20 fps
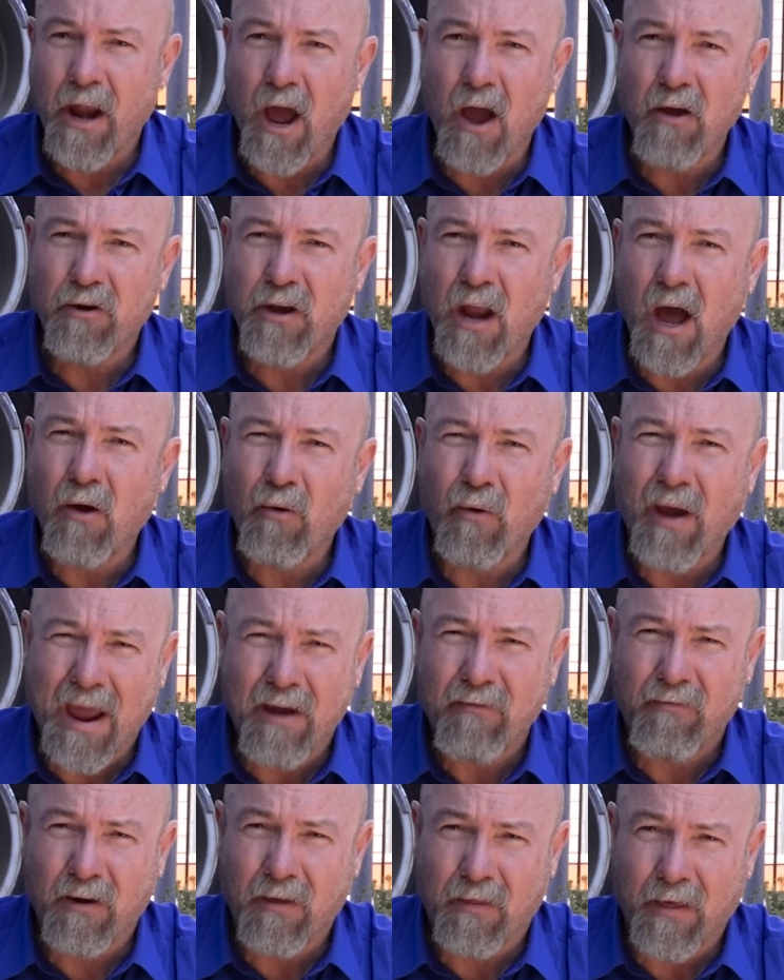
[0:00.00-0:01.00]
don't know
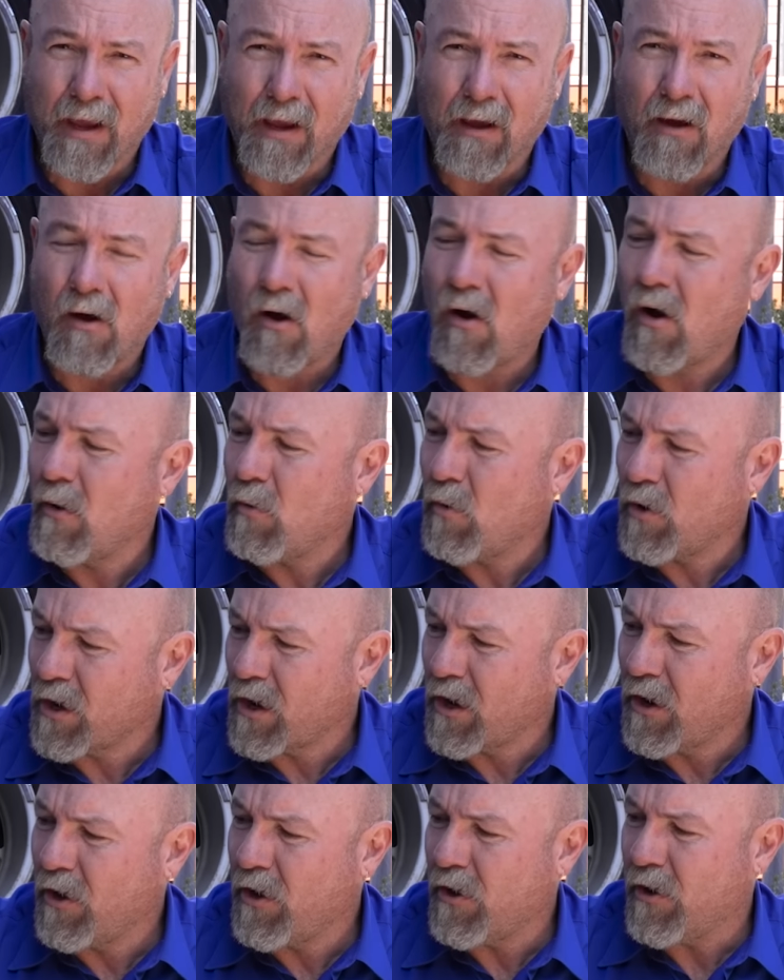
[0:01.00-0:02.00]
everything. I want to
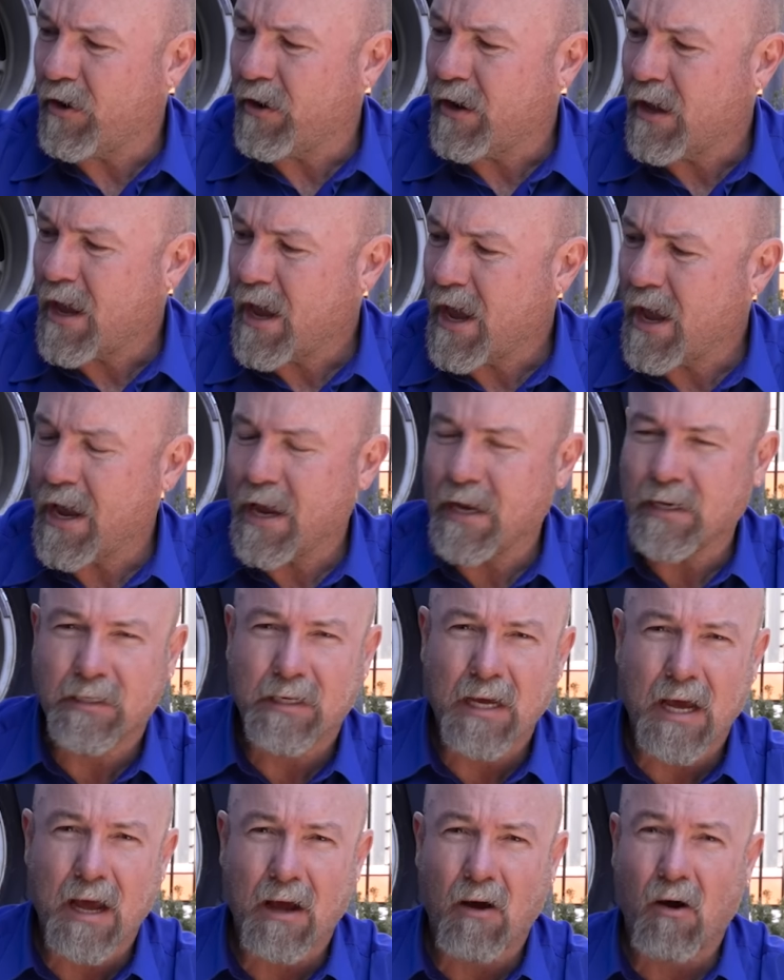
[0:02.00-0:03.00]
learn. And
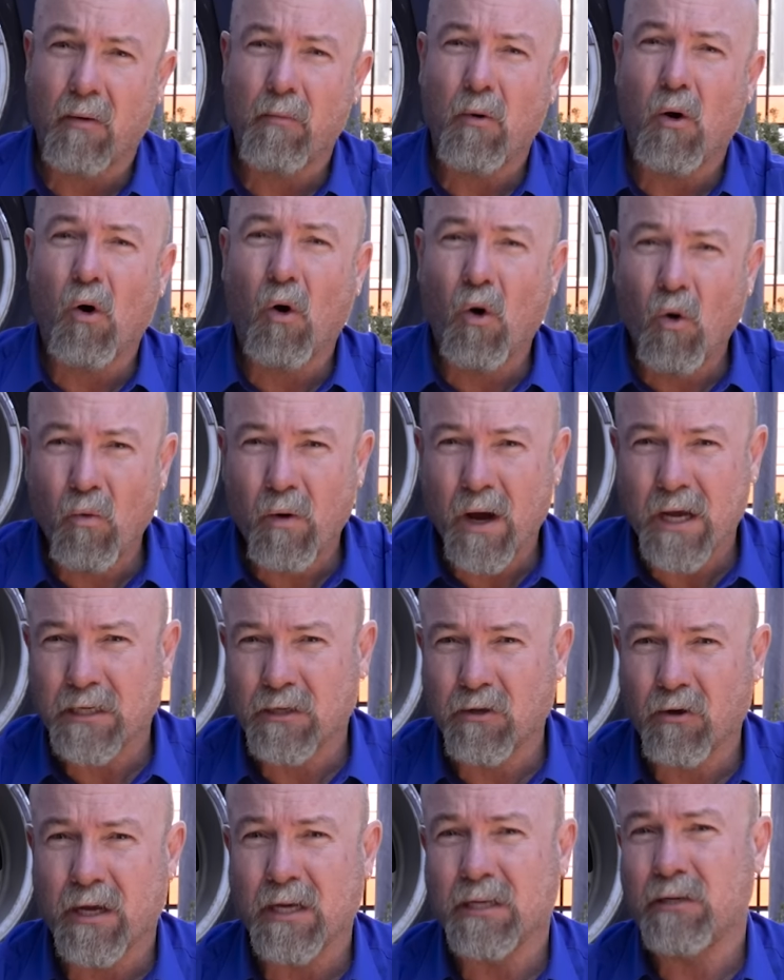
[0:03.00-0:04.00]
I'm always
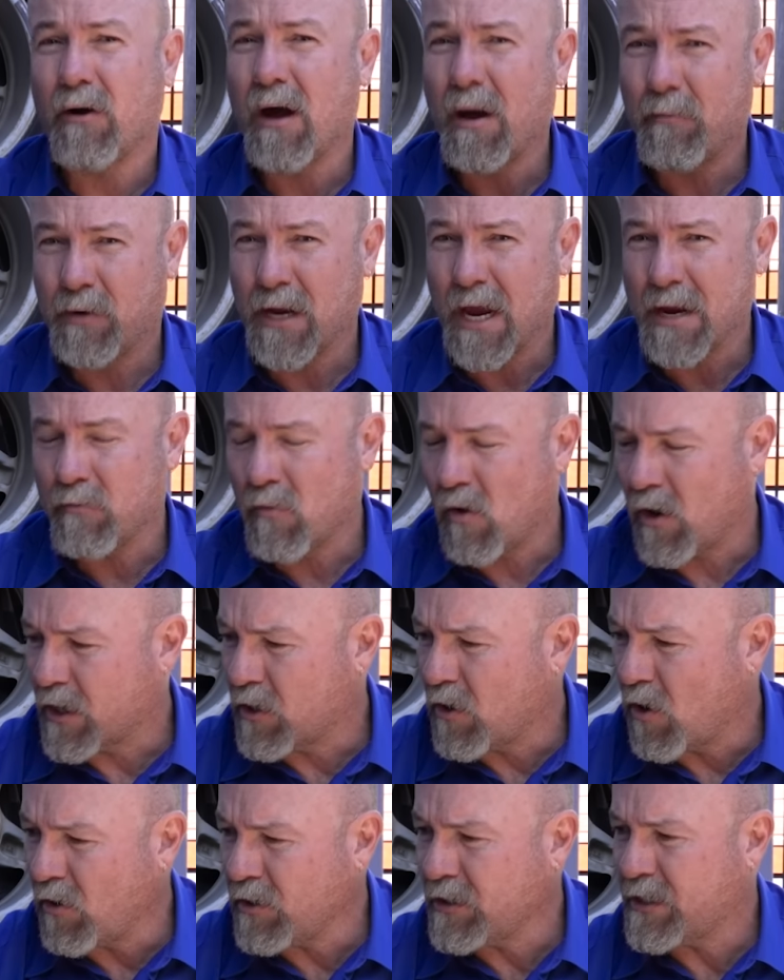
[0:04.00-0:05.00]
looking to update my
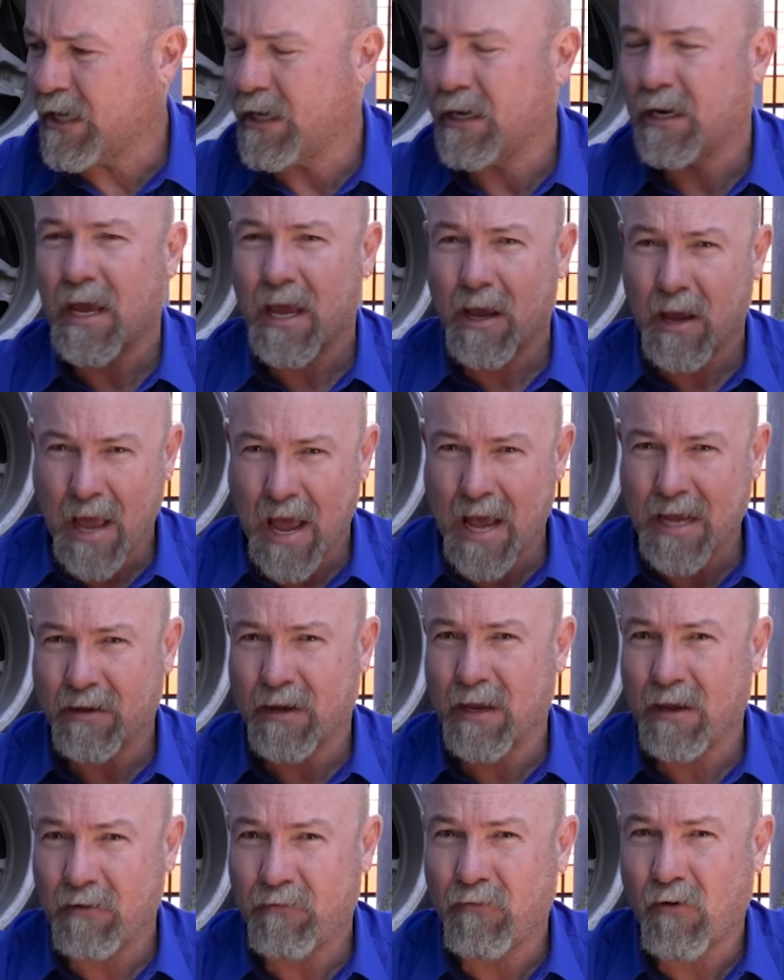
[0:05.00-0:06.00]
content
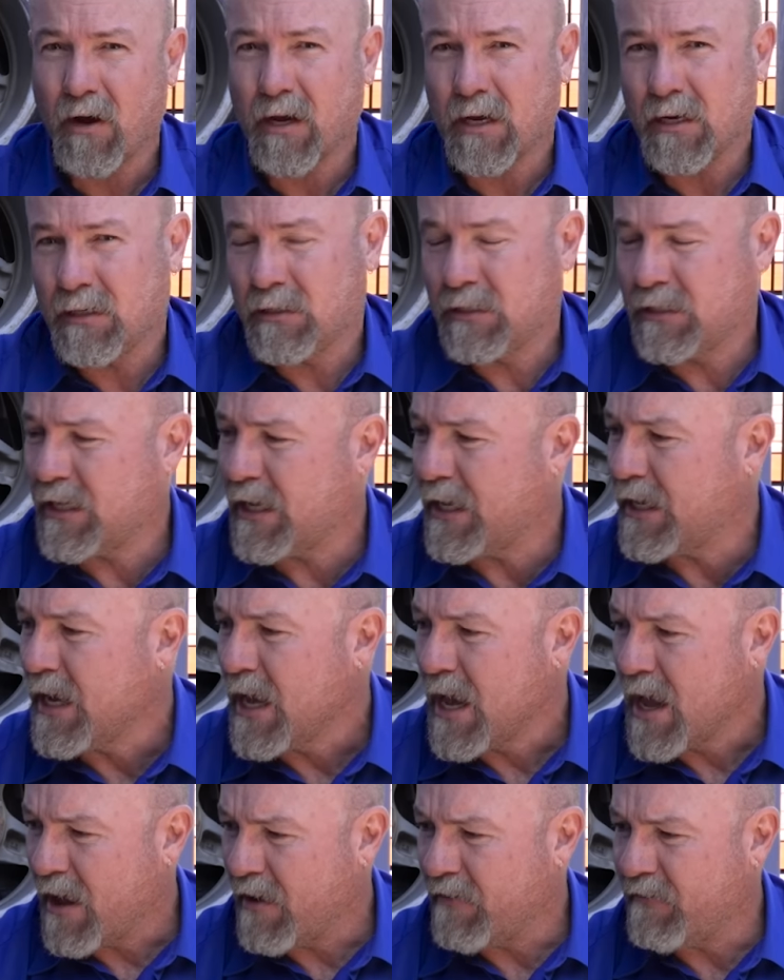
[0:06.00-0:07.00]
if I can see
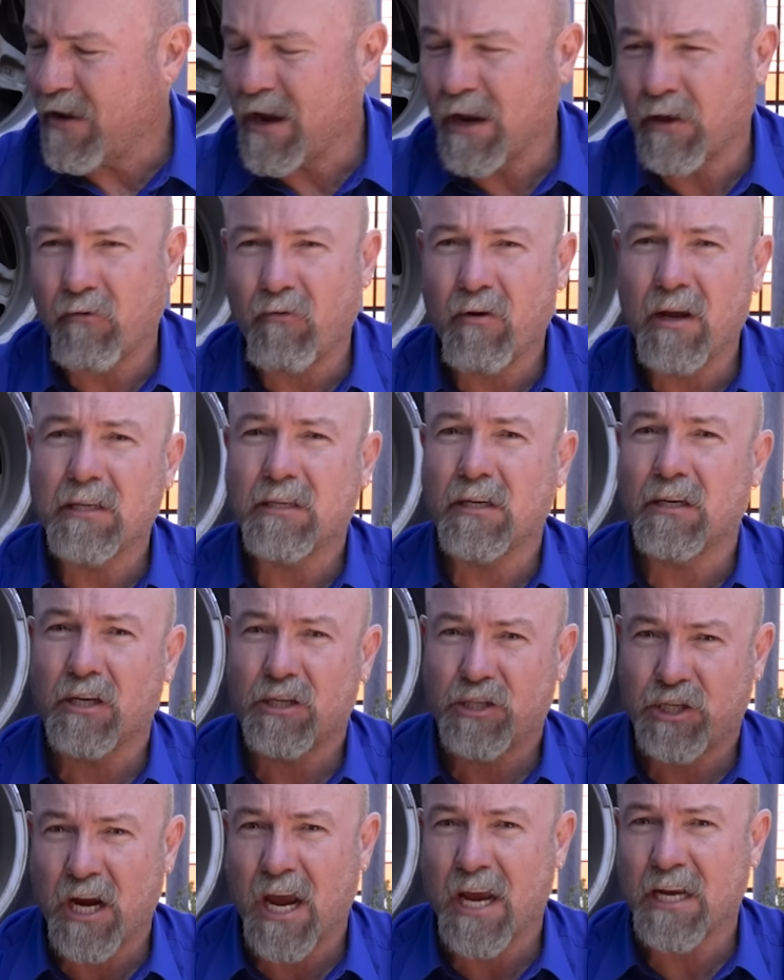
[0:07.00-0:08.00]
a valid reason to
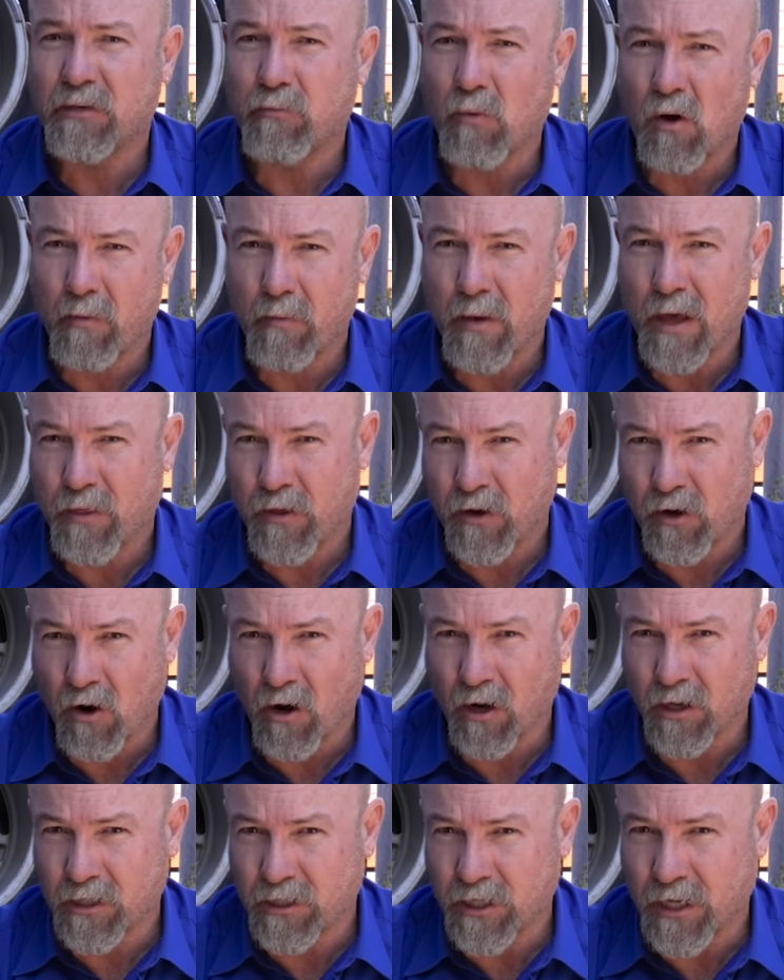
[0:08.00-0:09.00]
change my
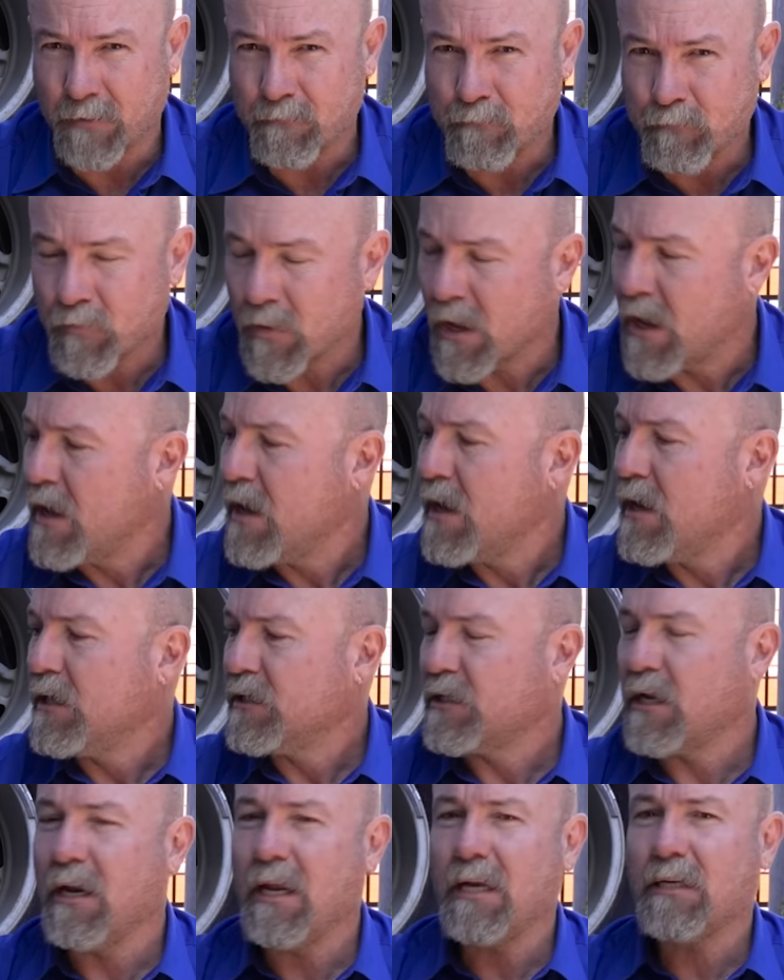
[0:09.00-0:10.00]
methodology.
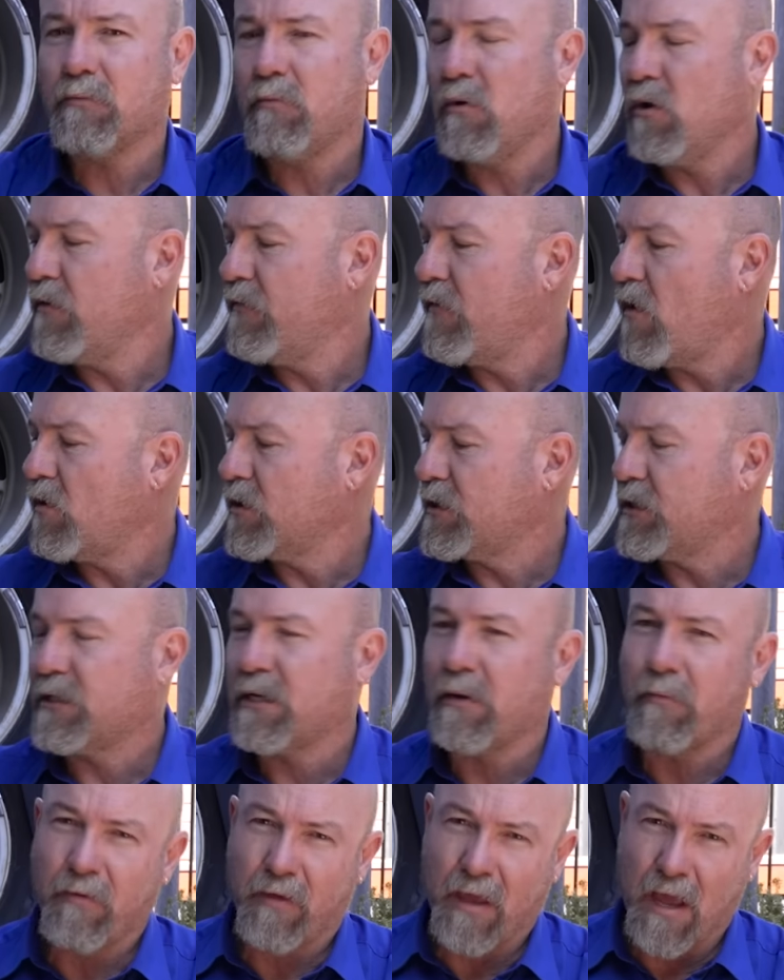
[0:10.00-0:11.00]
So let's move on to
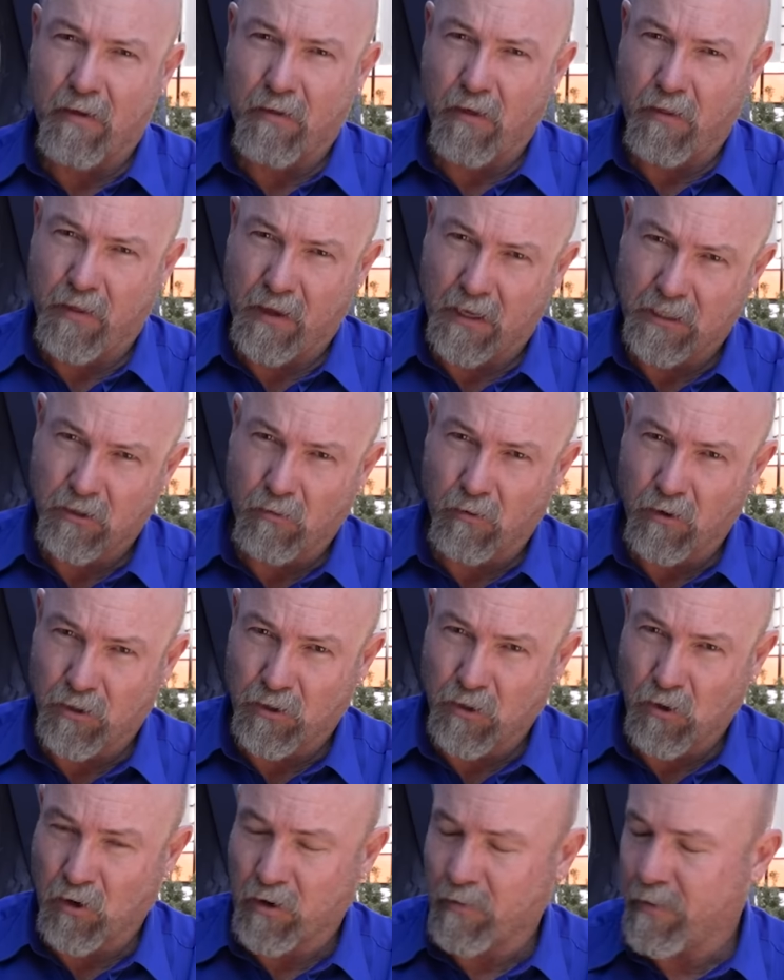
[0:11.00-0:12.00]
some of the other things I want
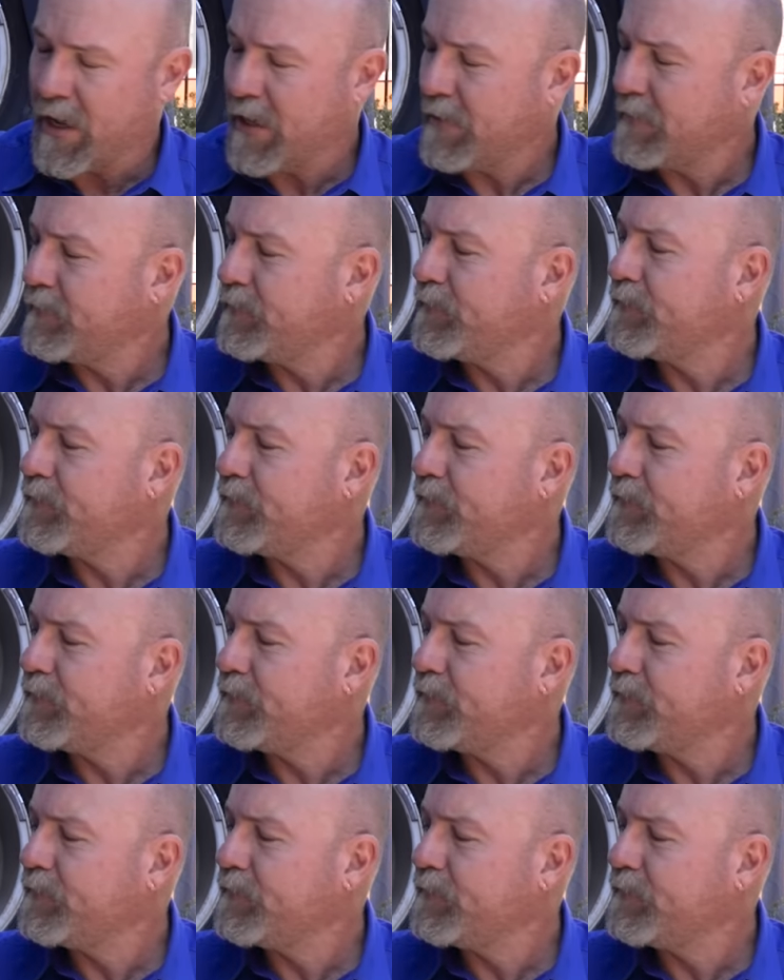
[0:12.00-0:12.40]
to talk about.